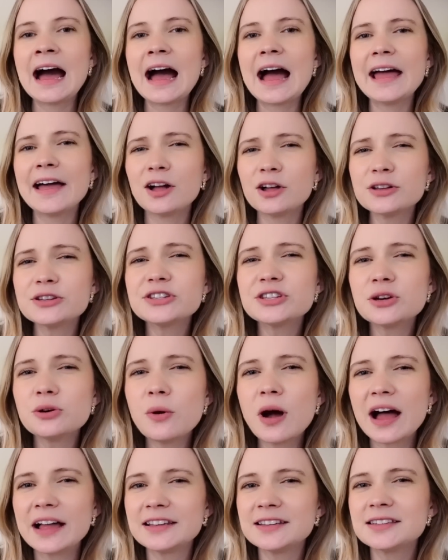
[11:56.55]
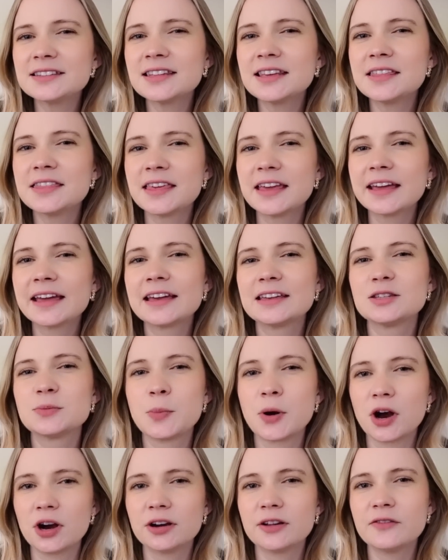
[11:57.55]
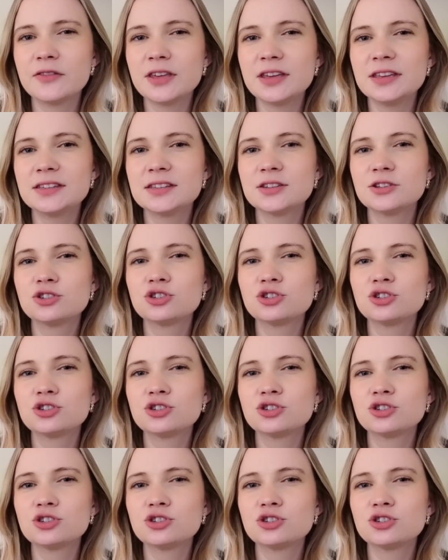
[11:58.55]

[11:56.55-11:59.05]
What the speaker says: I also honestly think as part of this,